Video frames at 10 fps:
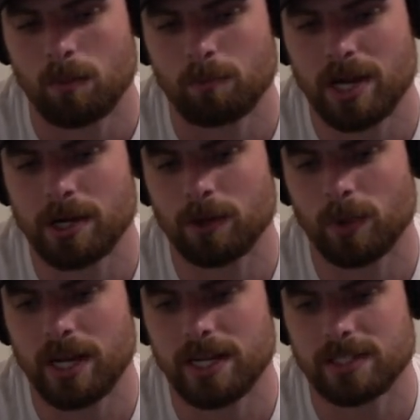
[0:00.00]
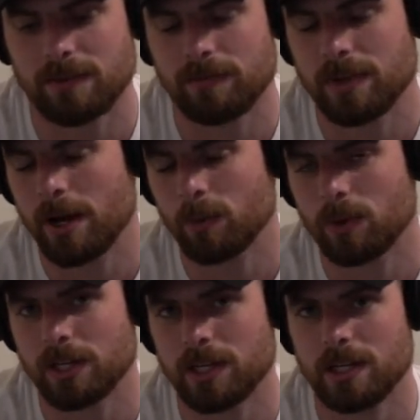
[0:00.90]
better ways of
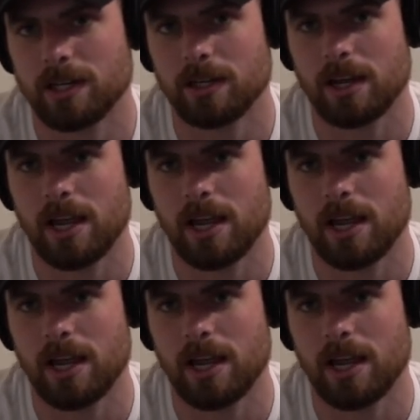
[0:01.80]
networking